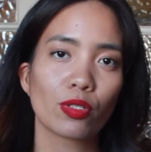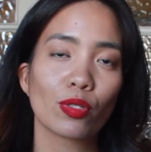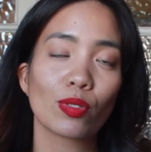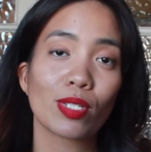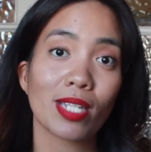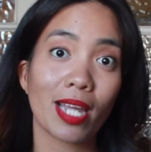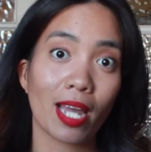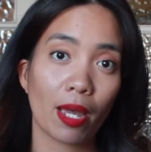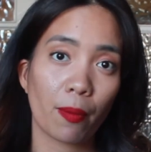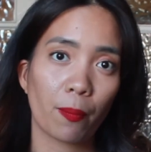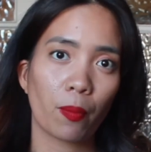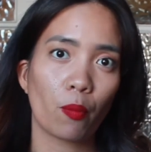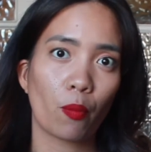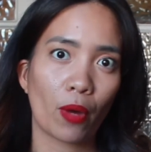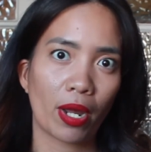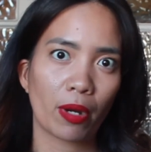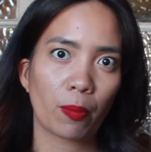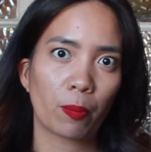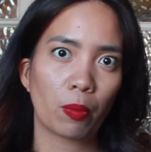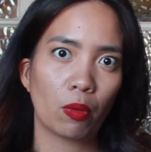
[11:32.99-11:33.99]
So say I
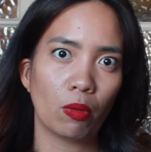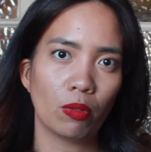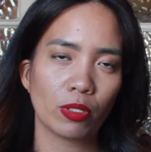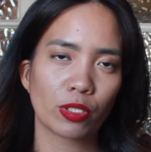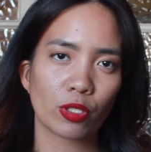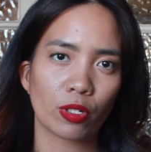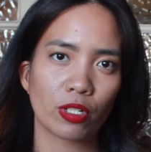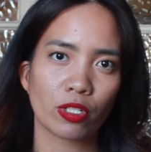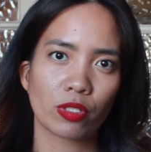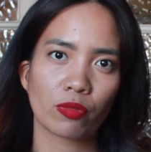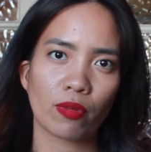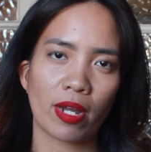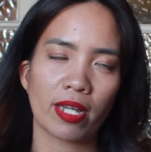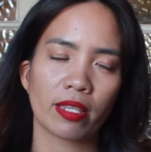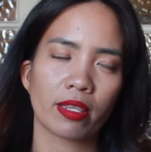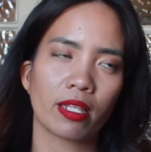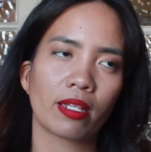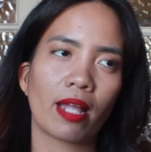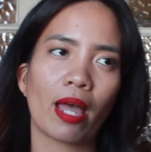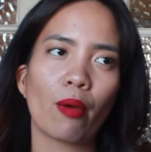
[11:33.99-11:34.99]
wear pole shorts,
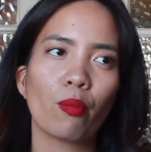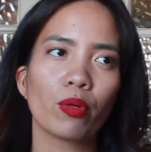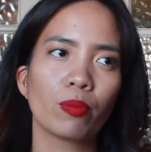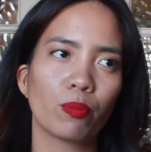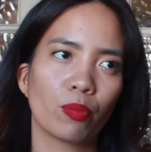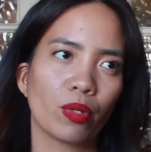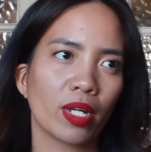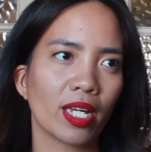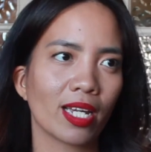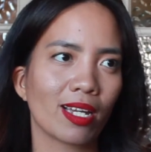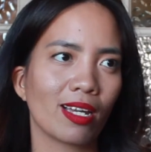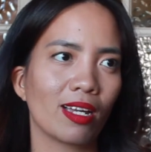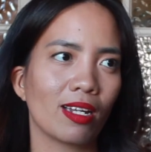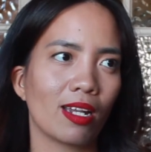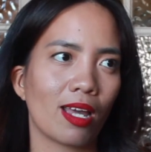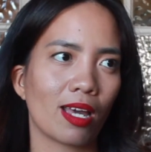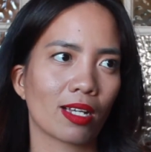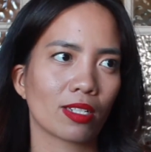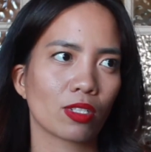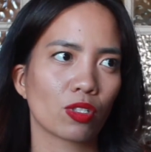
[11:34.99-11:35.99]
right? Then I would bring
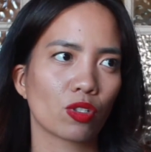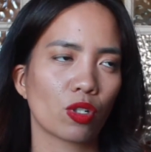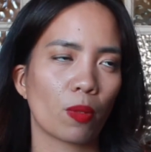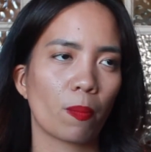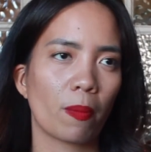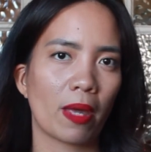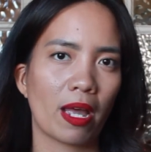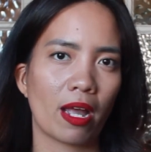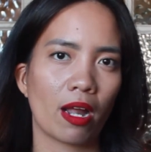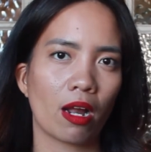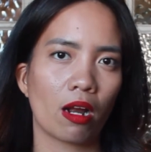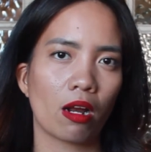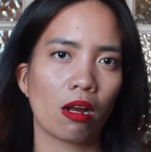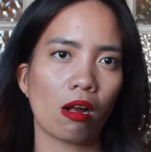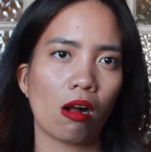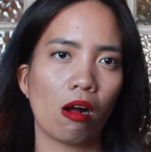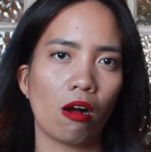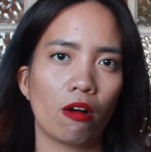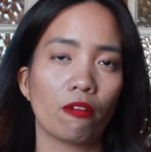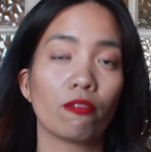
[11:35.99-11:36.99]
an extra
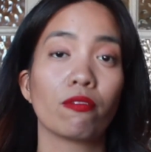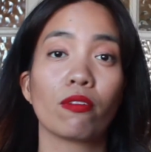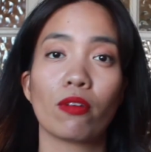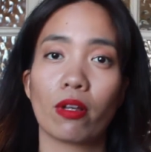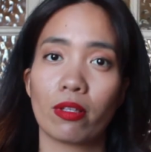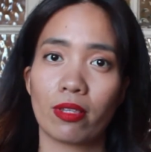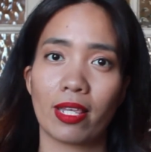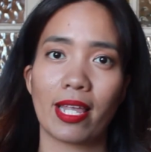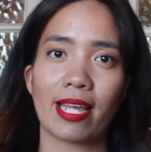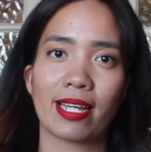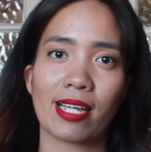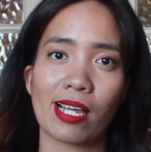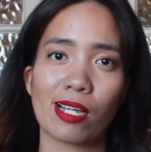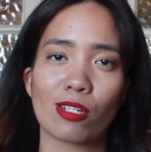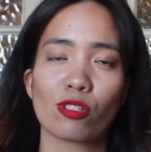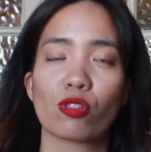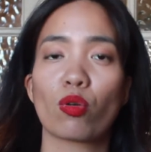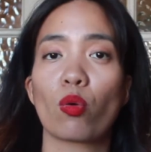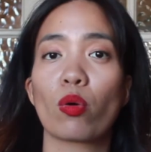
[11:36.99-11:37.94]
pair of leggings.